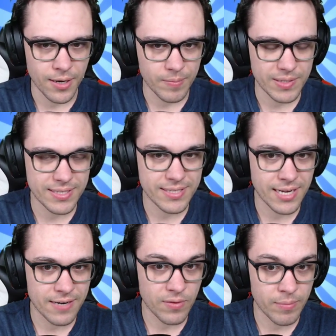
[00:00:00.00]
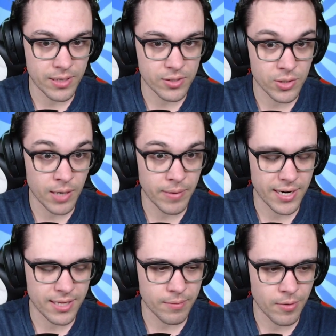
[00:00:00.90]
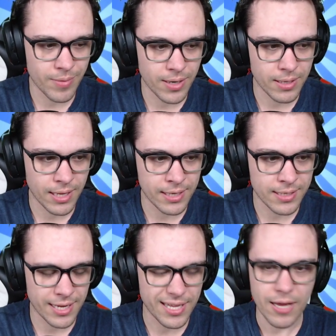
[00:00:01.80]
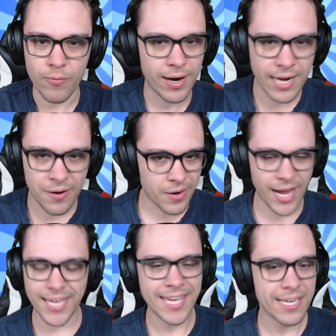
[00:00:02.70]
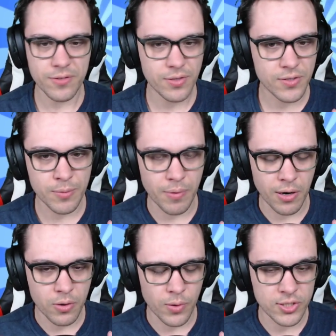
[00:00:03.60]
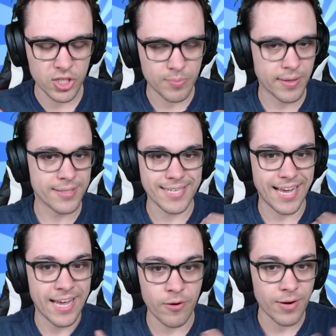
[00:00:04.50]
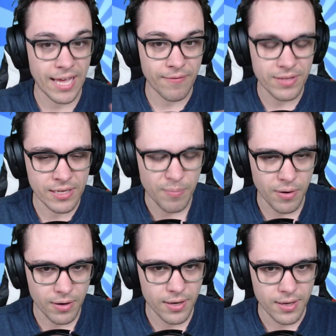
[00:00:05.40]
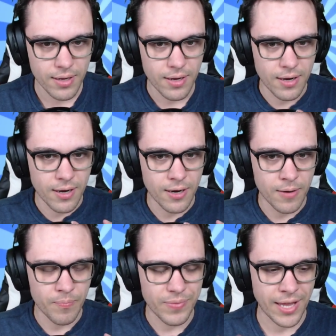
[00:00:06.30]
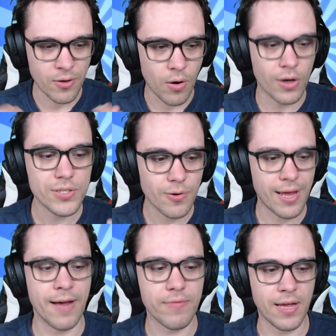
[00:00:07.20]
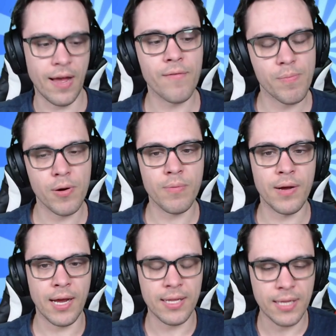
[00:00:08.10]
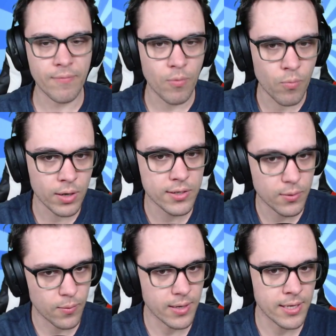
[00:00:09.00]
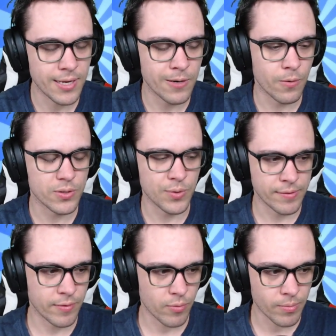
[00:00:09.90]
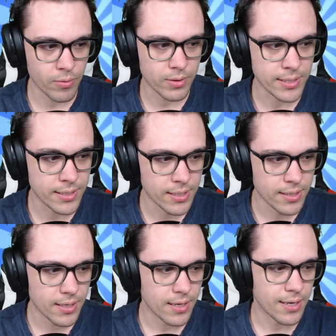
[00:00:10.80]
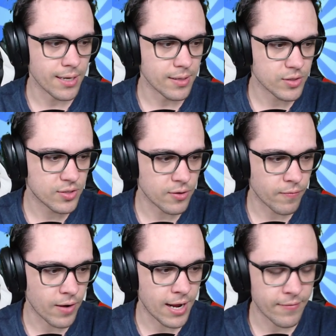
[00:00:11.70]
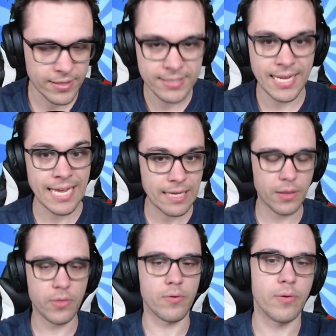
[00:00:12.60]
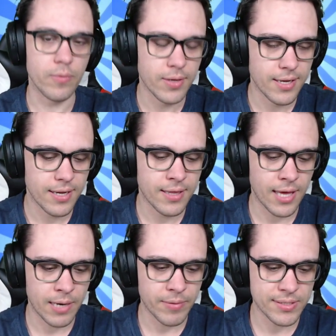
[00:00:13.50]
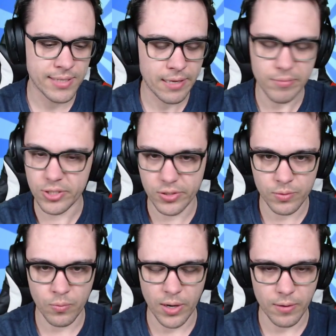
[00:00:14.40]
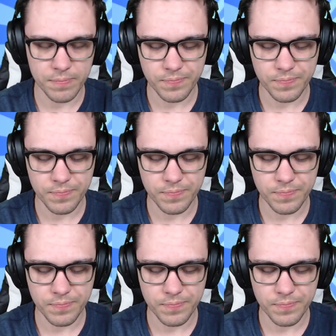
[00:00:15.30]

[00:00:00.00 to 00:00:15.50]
This is kind of the biggest drawback at the moment. And like right now, I can't do the super hard quest just because I don't have Liepard. And you also have to have your Pokemon at level 120 in order to even remotely survive and tank through the enemy's damage as well.